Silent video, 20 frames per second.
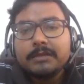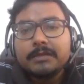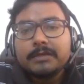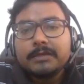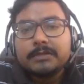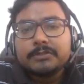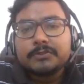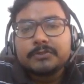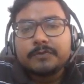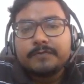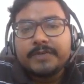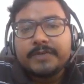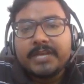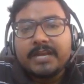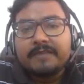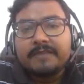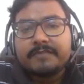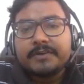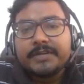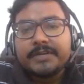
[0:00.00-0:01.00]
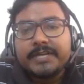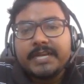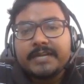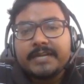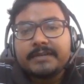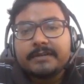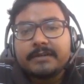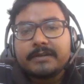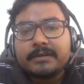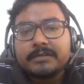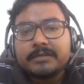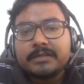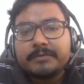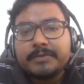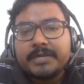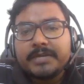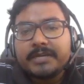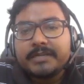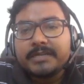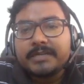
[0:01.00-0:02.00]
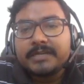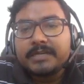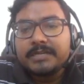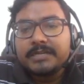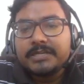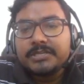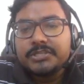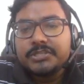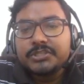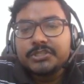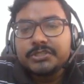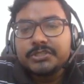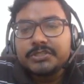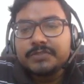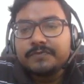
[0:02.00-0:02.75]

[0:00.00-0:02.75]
so we have created our terminating conditions,